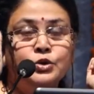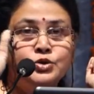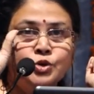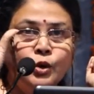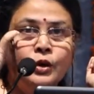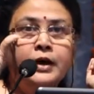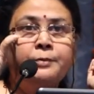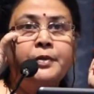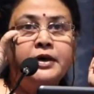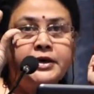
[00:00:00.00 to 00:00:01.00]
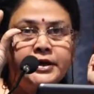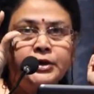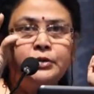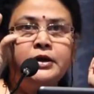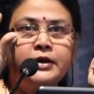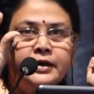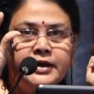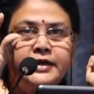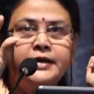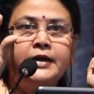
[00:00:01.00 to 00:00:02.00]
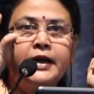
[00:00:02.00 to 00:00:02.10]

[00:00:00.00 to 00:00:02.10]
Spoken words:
So a particular legal